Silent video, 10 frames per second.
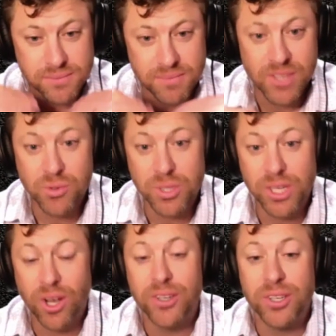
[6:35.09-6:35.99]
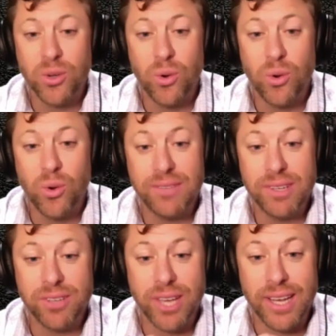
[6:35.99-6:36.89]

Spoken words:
it's really hard to quit even if you hate it.